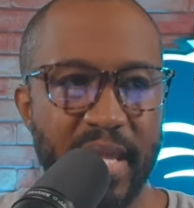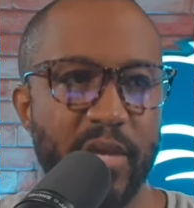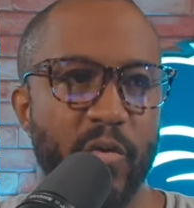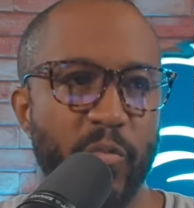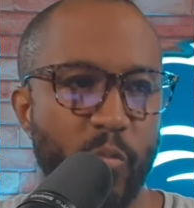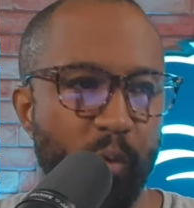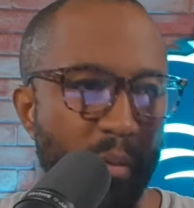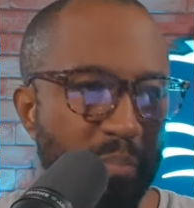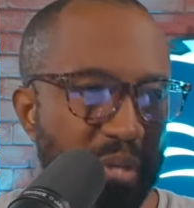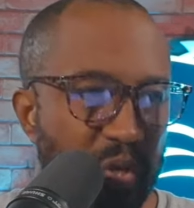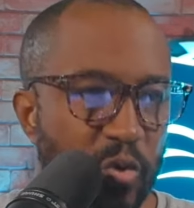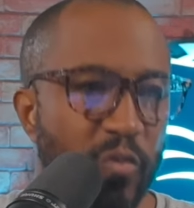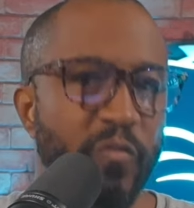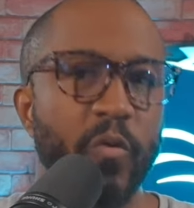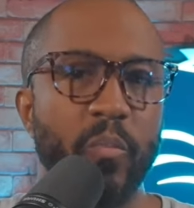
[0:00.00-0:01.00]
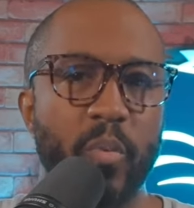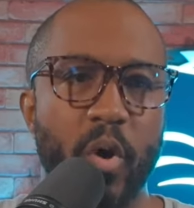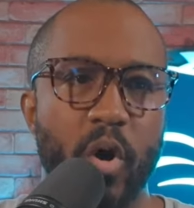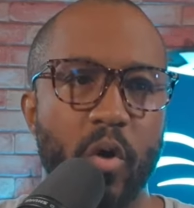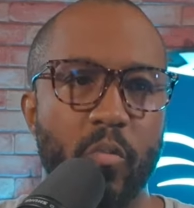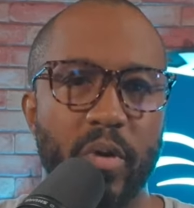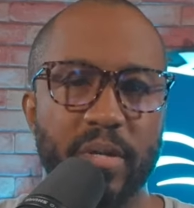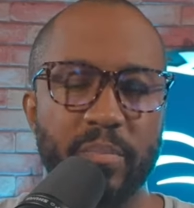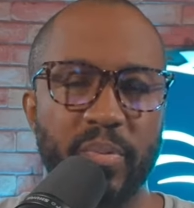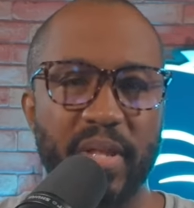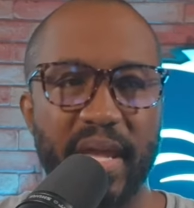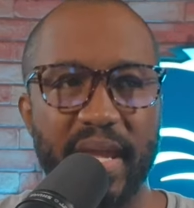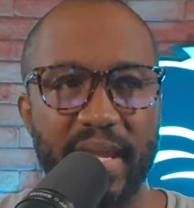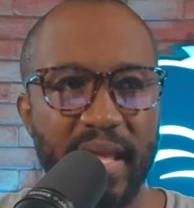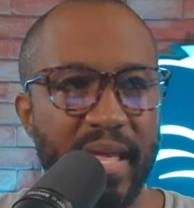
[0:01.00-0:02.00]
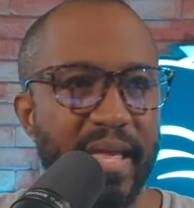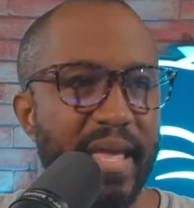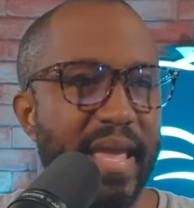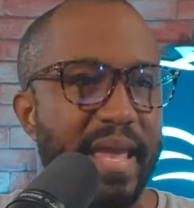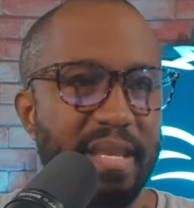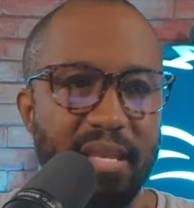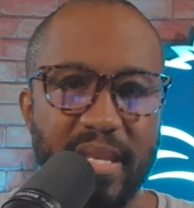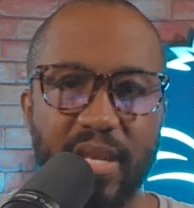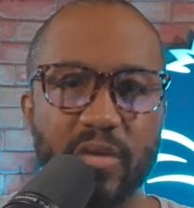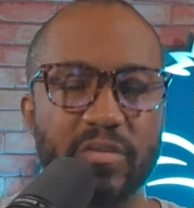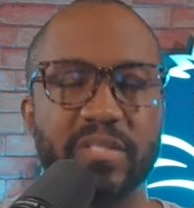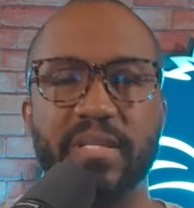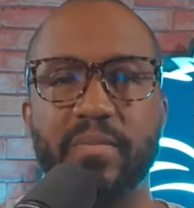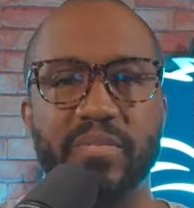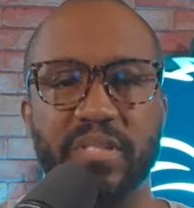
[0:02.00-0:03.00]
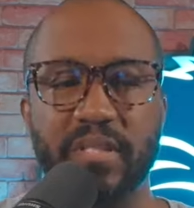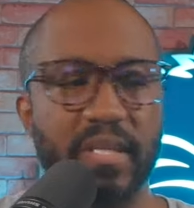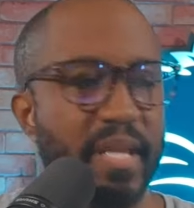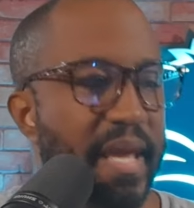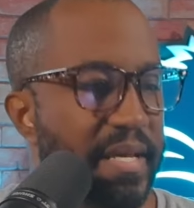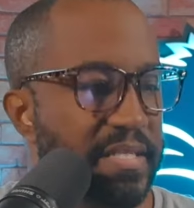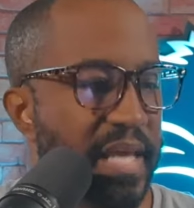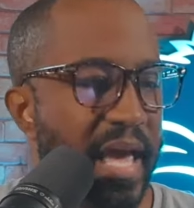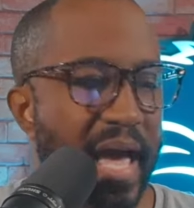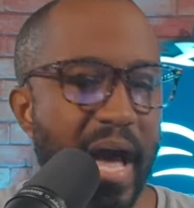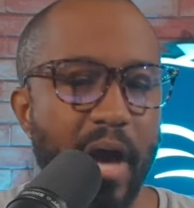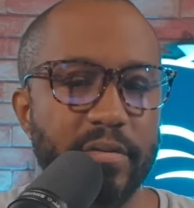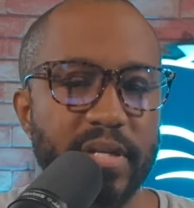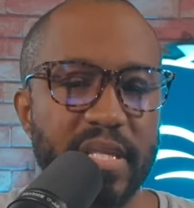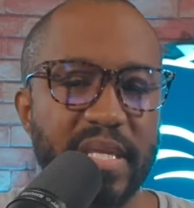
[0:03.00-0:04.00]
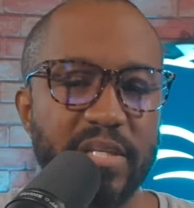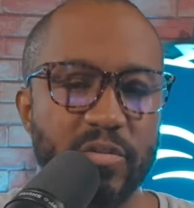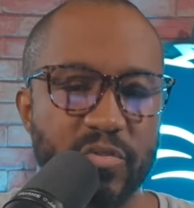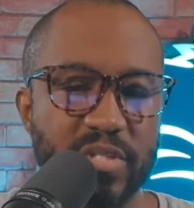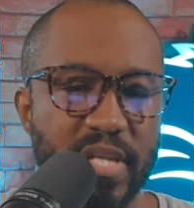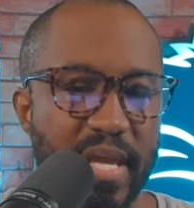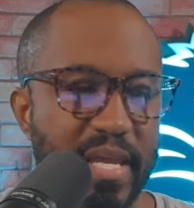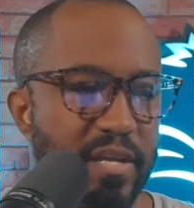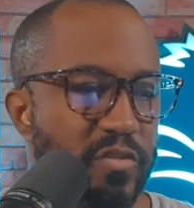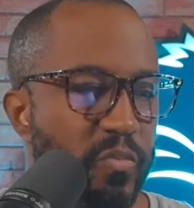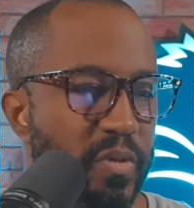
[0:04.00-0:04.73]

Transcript: He'll throw a beautiful ball one play and an interception the next. How did he do today?